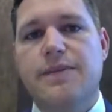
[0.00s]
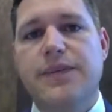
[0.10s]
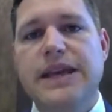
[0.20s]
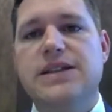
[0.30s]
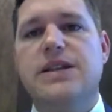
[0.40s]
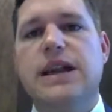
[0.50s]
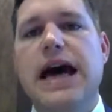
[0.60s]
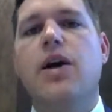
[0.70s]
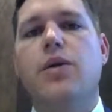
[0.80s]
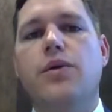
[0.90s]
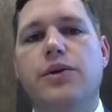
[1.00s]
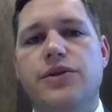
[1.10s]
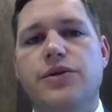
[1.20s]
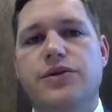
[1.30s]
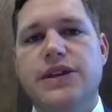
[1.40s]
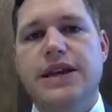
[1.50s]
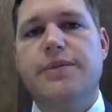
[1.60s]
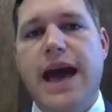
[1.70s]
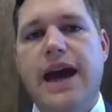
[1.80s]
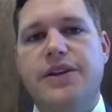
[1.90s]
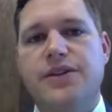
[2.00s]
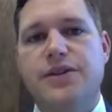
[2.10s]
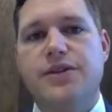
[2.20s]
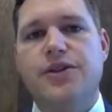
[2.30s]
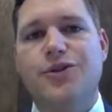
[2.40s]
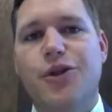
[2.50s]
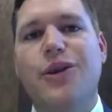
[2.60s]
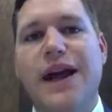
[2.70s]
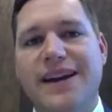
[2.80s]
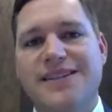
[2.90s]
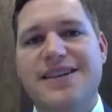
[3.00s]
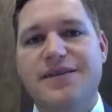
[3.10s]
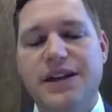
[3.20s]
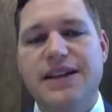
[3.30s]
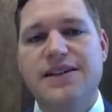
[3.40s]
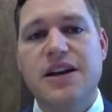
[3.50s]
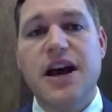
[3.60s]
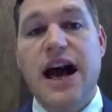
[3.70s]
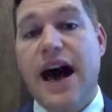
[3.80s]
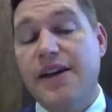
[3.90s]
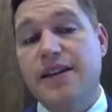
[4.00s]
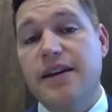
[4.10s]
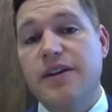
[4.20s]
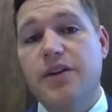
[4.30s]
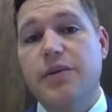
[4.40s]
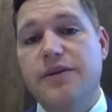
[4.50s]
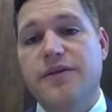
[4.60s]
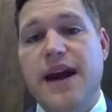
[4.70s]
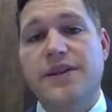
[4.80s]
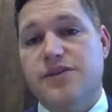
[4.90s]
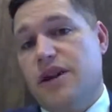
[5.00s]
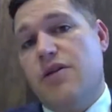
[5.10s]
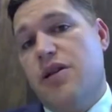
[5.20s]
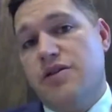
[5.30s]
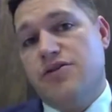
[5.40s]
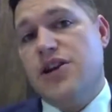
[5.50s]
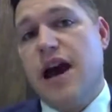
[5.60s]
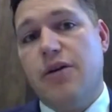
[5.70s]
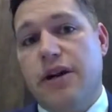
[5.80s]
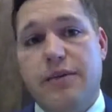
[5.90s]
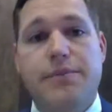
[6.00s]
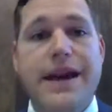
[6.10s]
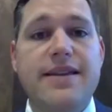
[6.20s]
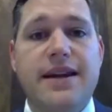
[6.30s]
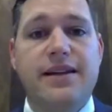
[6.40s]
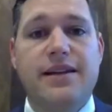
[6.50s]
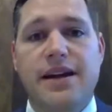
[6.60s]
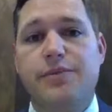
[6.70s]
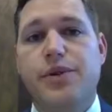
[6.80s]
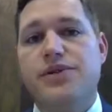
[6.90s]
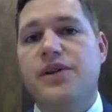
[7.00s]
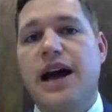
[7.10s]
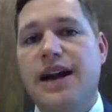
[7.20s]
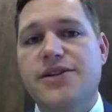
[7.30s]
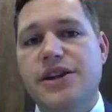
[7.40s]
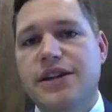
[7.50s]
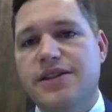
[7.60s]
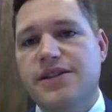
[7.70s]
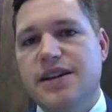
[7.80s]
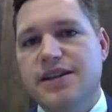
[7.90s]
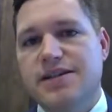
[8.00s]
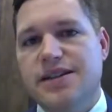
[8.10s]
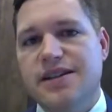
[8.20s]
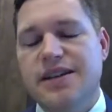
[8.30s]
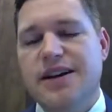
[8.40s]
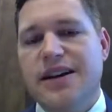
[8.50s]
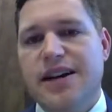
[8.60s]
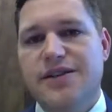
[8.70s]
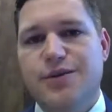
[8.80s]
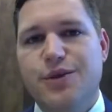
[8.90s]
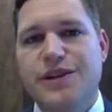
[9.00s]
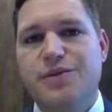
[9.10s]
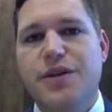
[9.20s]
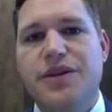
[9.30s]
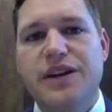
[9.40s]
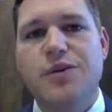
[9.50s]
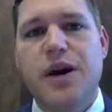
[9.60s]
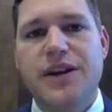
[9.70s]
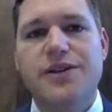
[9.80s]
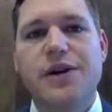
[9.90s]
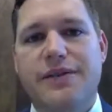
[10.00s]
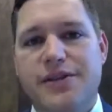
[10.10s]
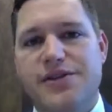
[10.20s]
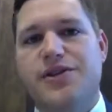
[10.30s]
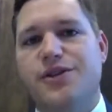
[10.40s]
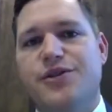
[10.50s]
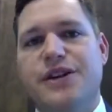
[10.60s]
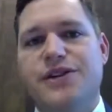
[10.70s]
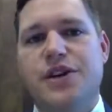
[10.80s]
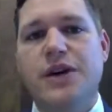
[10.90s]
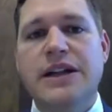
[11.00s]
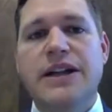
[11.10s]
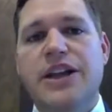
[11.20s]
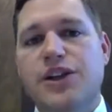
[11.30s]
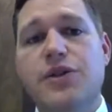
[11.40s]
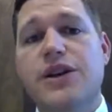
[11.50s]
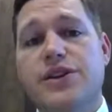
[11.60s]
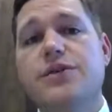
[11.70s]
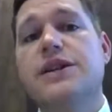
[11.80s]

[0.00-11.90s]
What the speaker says: these allow you to get back to your normal activities, I think, a little bit faster. And I would argue showering and bathing and personal hygiene is a reasonable thing to want to do after surgery. So you can do